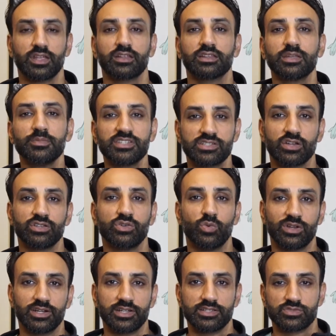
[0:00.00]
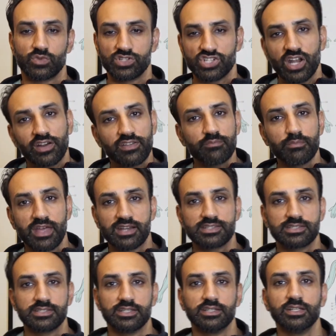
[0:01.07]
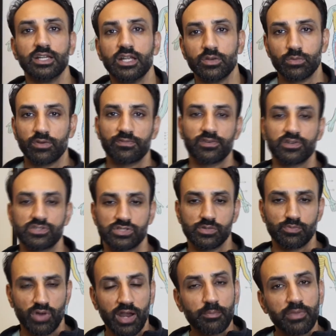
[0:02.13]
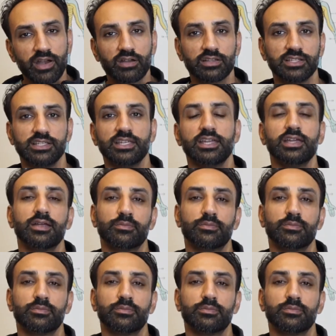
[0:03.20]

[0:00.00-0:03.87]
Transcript: Let me tell you what it is. Regenerative medicine refers to primarily